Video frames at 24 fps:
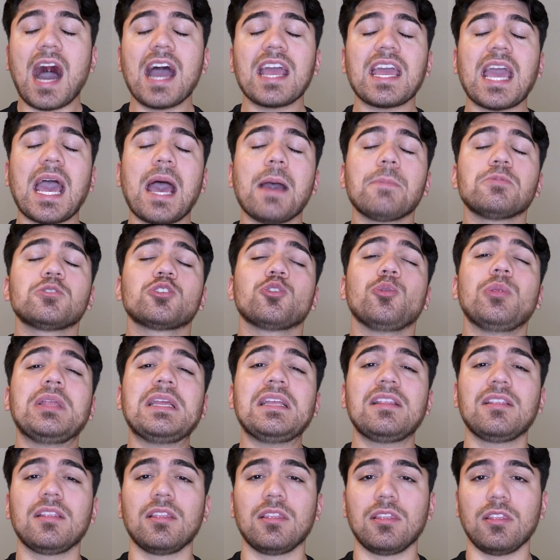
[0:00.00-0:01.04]
I
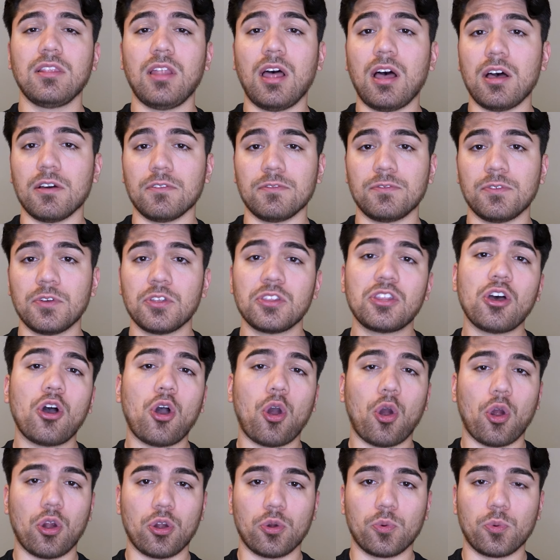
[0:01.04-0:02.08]
absolutely love the
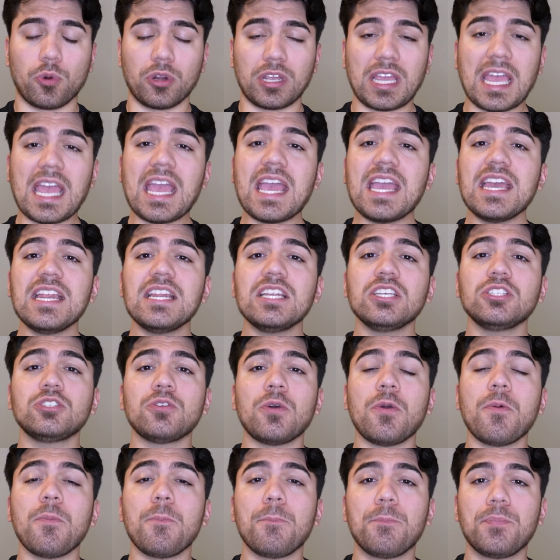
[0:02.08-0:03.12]
artwork. It
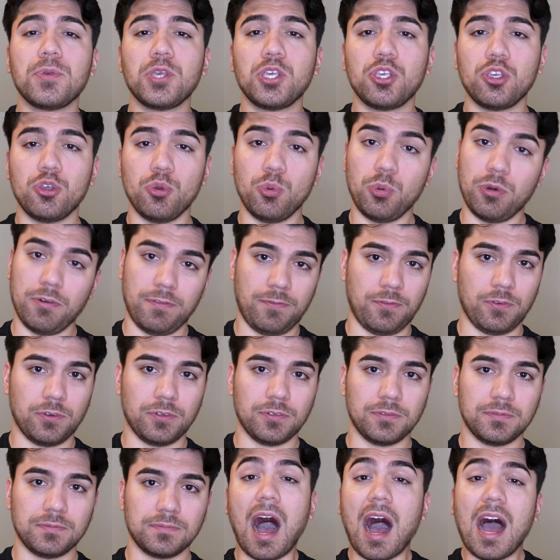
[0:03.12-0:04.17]
is beautiful.